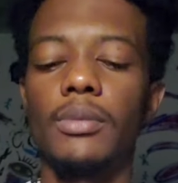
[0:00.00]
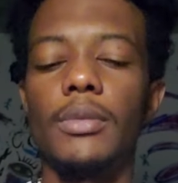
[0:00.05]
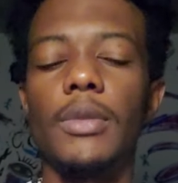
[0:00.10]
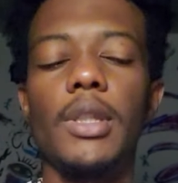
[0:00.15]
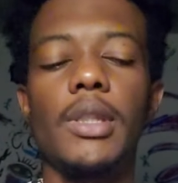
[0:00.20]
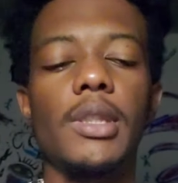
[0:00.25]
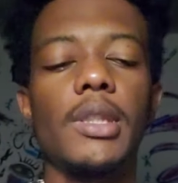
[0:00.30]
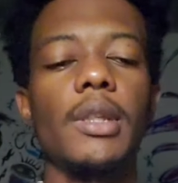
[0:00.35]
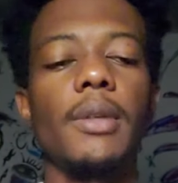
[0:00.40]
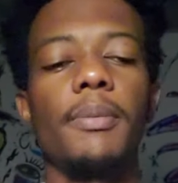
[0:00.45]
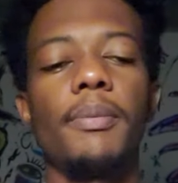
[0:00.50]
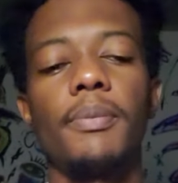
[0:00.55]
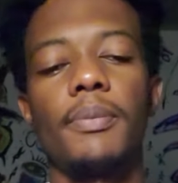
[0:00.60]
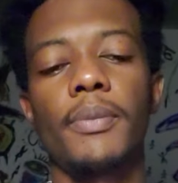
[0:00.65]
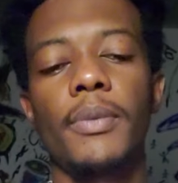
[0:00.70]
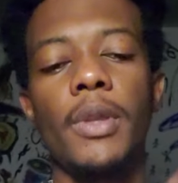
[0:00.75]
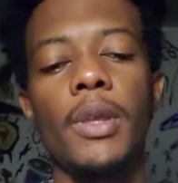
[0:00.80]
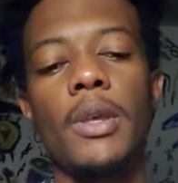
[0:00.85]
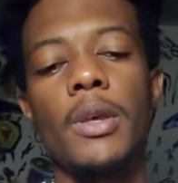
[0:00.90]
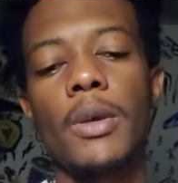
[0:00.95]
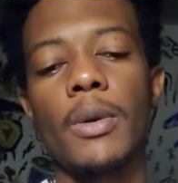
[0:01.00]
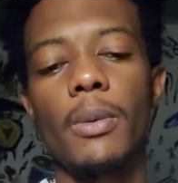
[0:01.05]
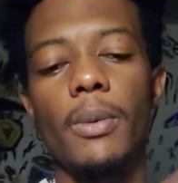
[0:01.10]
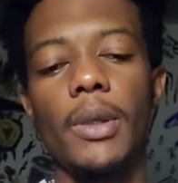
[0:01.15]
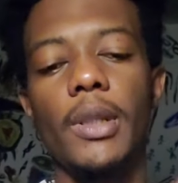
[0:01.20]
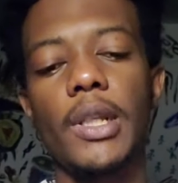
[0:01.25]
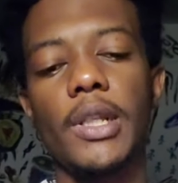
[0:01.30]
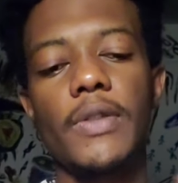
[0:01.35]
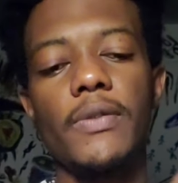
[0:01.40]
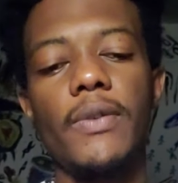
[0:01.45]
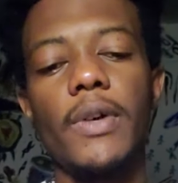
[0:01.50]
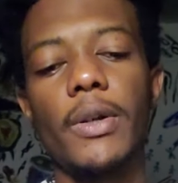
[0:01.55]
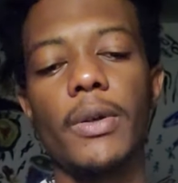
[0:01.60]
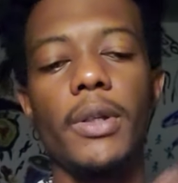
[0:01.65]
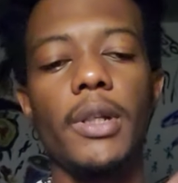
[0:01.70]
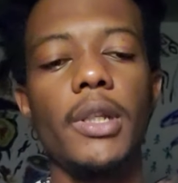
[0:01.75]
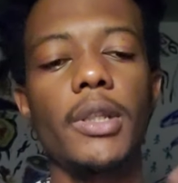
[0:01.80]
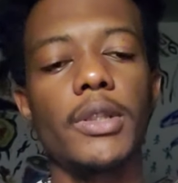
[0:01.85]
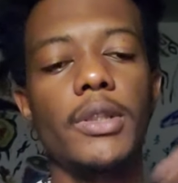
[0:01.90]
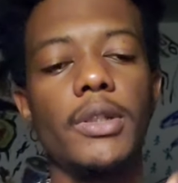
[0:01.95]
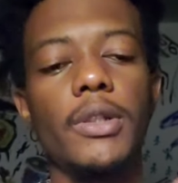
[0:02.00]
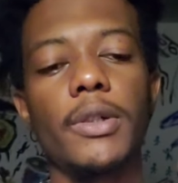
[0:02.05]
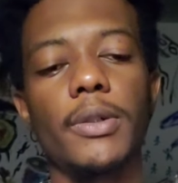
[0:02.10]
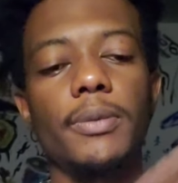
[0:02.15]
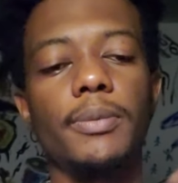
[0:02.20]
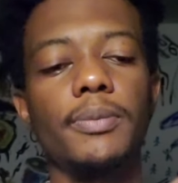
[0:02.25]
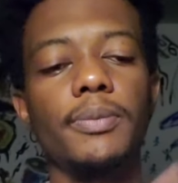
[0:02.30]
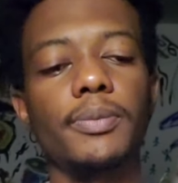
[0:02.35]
Let's see, what does Virgo need to know